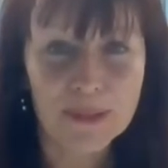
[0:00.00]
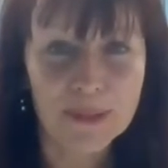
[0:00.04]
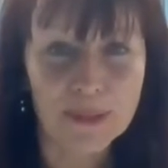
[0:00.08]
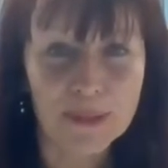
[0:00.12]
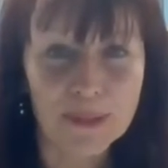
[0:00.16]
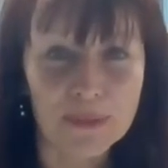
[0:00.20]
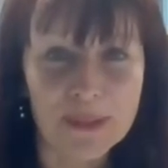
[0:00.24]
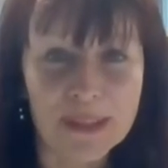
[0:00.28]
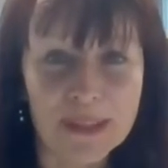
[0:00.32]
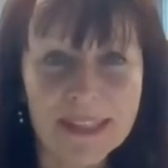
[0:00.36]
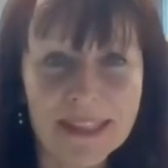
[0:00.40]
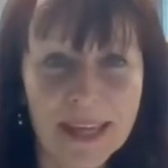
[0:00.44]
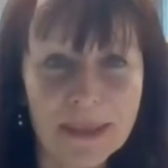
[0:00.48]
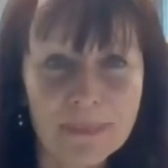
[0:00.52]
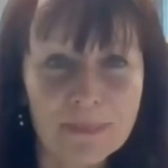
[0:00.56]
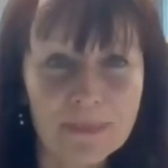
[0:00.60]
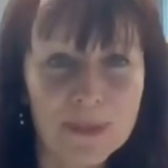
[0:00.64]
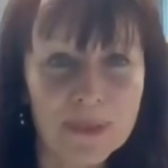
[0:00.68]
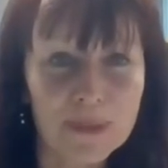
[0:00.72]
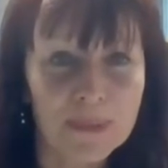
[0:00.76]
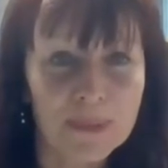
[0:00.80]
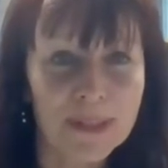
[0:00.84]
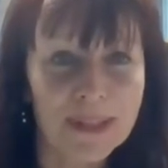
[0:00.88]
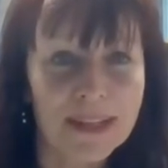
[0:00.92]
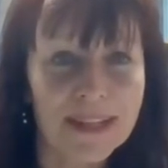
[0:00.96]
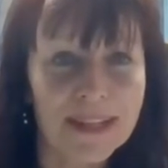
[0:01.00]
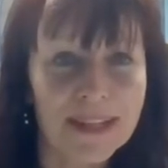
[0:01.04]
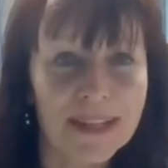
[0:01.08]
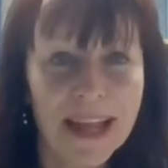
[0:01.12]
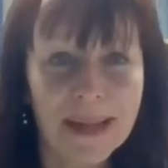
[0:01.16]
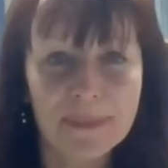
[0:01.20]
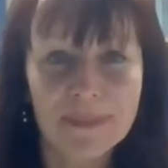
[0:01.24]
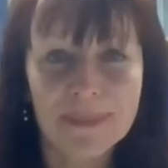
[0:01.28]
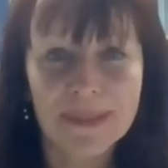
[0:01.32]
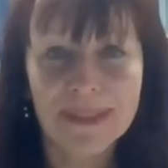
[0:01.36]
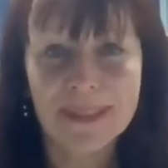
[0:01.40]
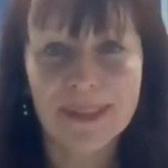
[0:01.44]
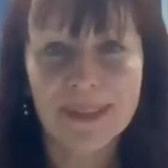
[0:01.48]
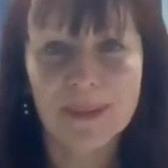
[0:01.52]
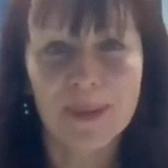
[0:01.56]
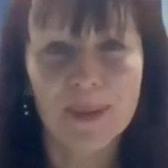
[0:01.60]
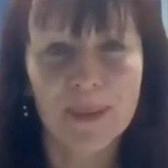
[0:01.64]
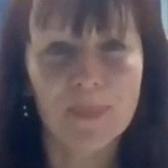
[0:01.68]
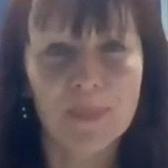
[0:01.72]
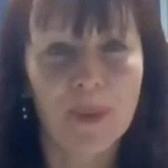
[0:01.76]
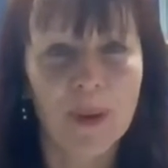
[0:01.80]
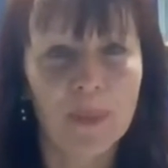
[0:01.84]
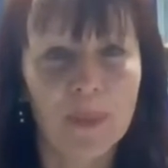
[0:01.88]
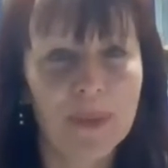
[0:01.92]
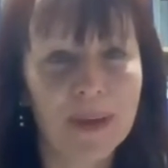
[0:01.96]
sort of skimmed through the names
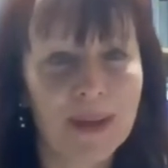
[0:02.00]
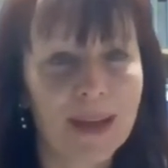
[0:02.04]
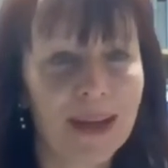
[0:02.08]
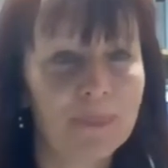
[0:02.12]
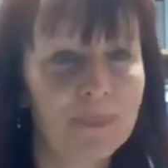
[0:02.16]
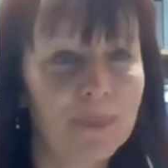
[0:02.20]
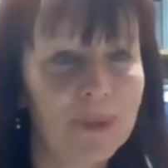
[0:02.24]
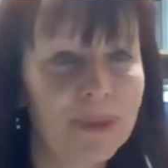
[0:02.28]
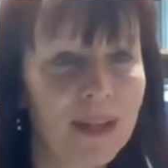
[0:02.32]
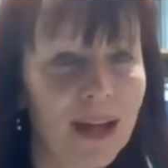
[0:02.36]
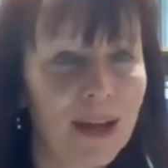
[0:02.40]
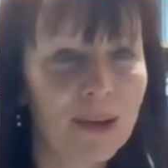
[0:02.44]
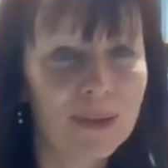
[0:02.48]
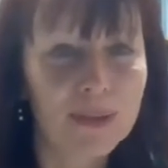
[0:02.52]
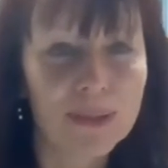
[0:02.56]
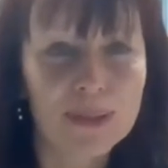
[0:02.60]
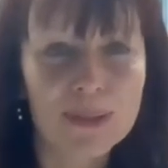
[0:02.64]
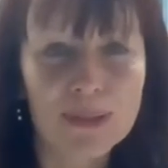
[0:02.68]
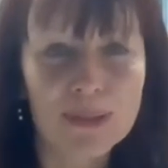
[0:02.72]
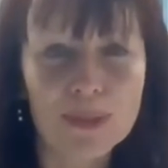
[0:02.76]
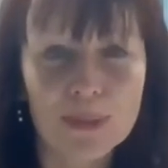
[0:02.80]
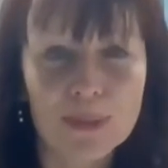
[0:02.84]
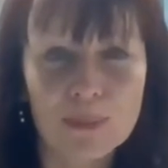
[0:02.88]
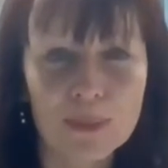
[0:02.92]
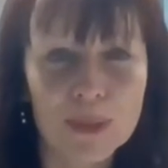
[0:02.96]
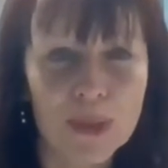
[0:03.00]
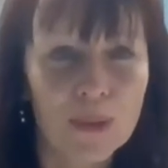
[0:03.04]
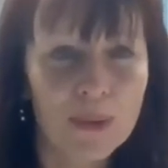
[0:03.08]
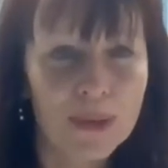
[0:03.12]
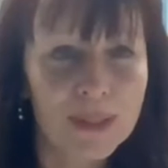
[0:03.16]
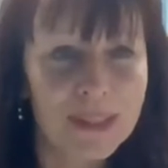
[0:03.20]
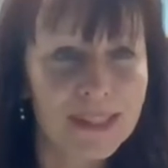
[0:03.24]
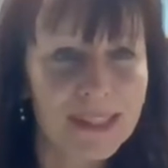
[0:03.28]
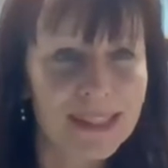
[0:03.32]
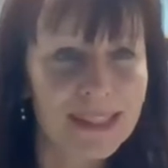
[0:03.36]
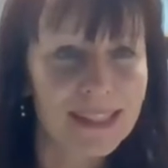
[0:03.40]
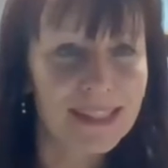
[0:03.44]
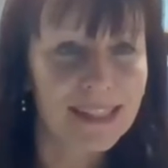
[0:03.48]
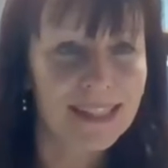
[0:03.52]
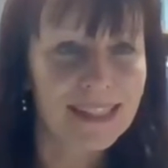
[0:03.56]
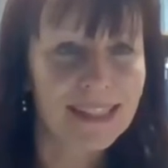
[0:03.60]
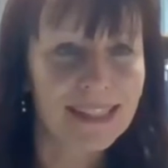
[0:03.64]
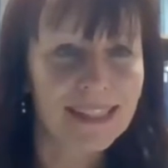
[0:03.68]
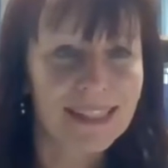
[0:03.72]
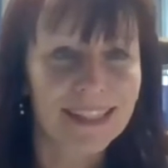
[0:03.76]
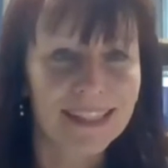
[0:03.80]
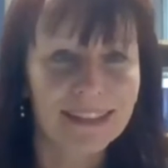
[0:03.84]
popping up on our Zoom audience list,